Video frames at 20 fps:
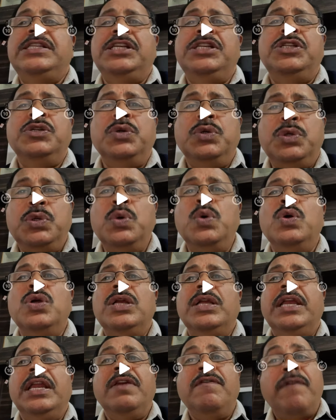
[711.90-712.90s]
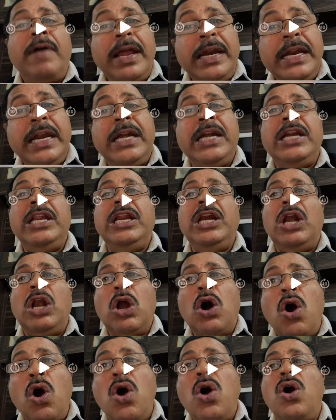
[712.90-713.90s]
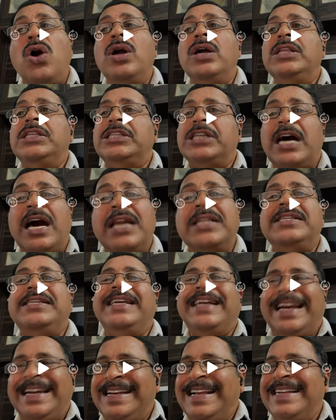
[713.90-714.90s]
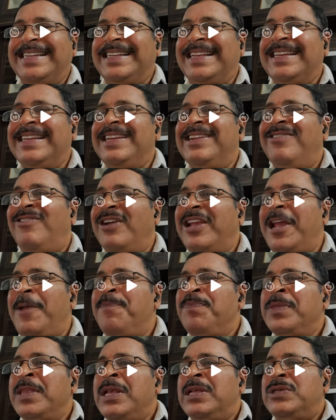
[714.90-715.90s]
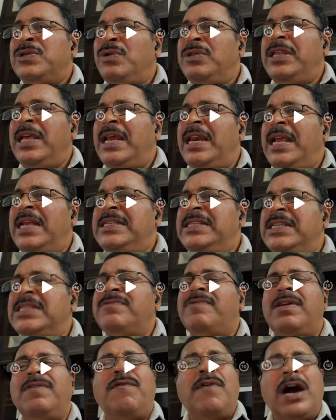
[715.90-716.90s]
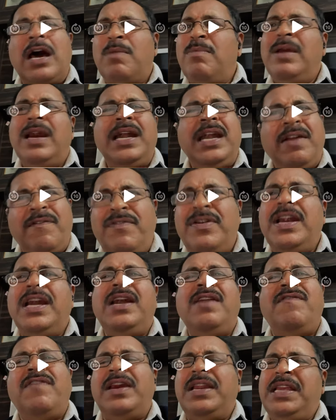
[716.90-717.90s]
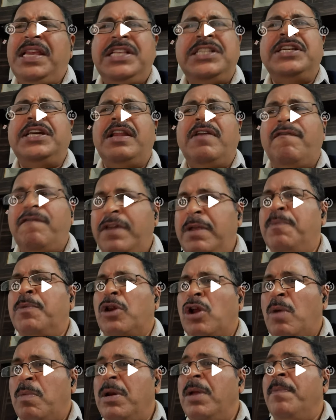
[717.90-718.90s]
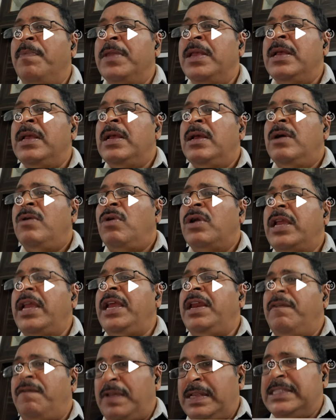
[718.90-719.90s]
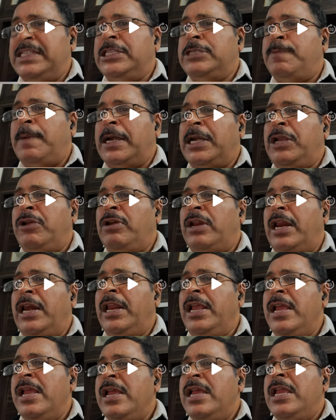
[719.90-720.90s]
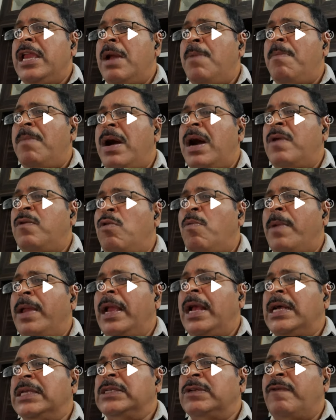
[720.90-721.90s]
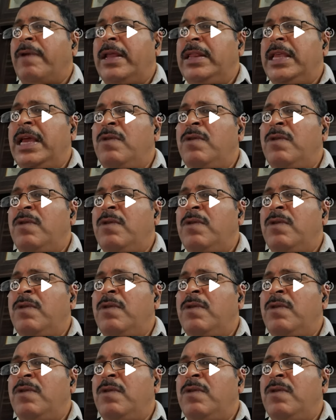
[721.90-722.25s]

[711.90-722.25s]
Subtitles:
due to infinitely long charged conductor. Okay, so there exists one formula definitely for each and every problem. Okay, in physics particularly, mr omega square. Then